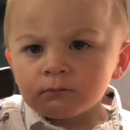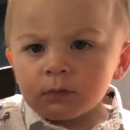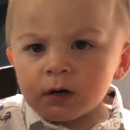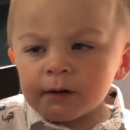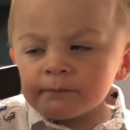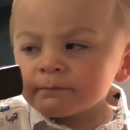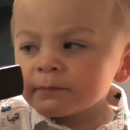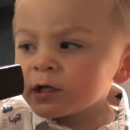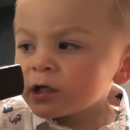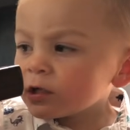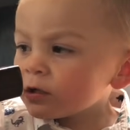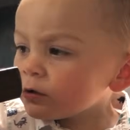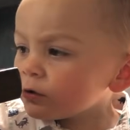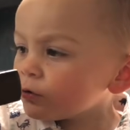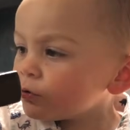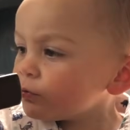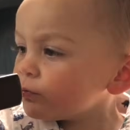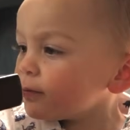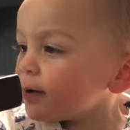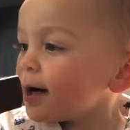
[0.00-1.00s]
Mama,
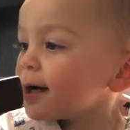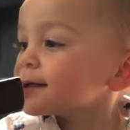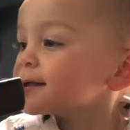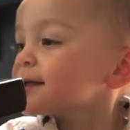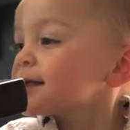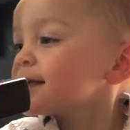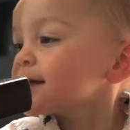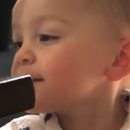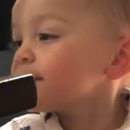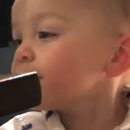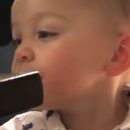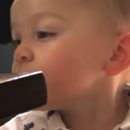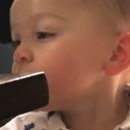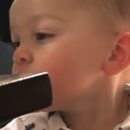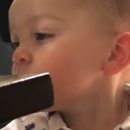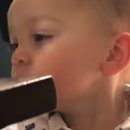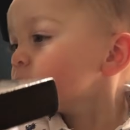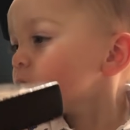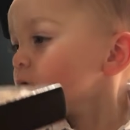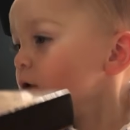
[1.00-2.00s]
no, I give
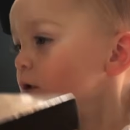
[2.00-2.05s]
it.